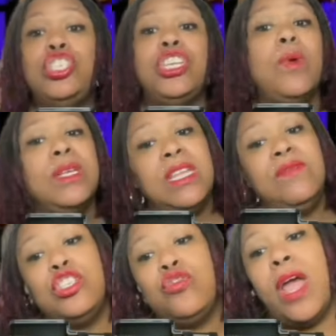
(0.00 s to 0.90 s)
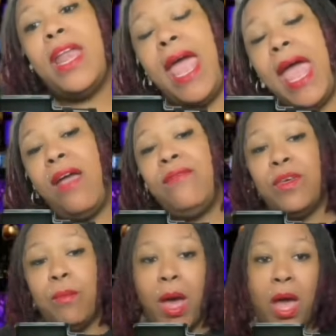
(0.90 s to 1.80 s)
she wasn't even trying to have
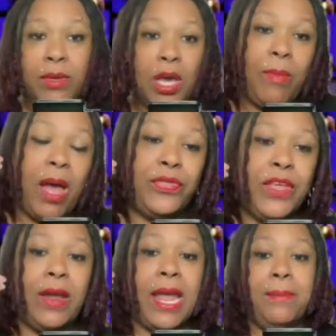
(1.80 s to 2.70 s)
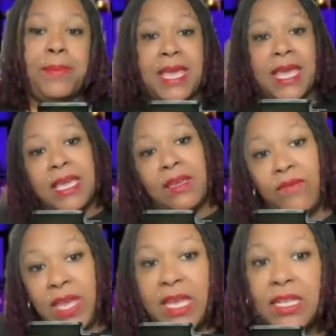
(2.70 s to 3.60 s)
the mom come out there and be
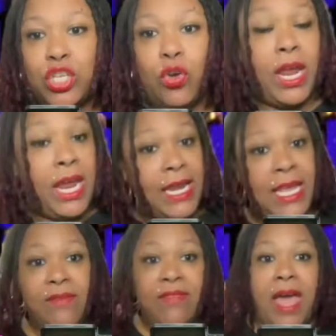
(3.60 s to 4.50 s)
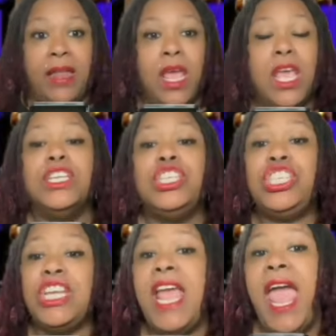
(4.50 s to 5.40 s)
inconvenienced or any of that.
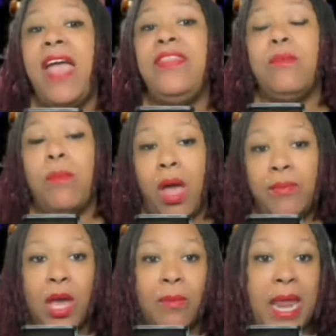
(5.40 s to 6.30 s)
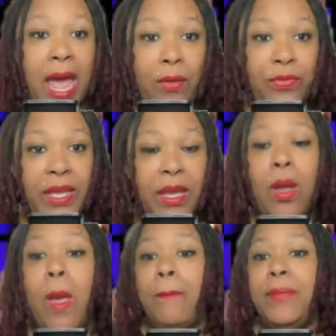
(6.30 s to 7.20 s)
She had the mom coming out
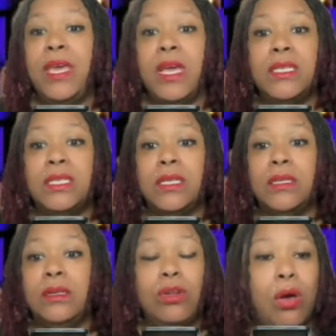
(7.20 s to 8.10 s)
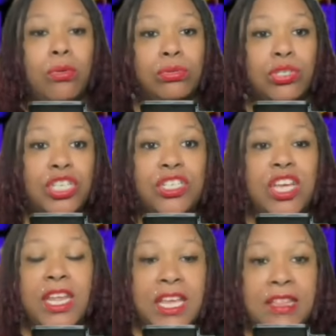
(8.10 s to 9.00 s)
there because she's
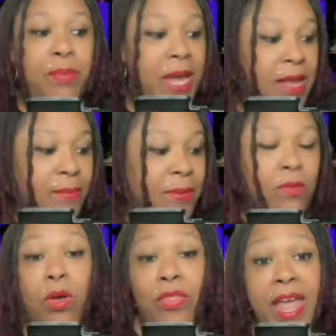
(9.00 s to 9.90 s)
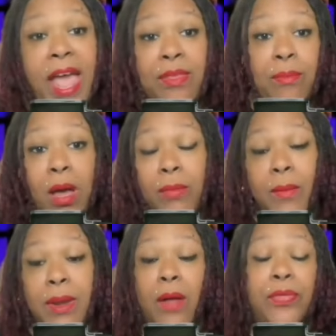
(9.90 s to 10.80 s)
going to get the baby. Well, they had the mom
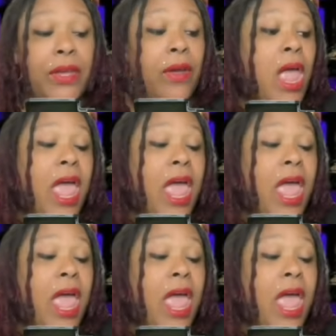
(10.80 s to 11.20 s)
coming out there.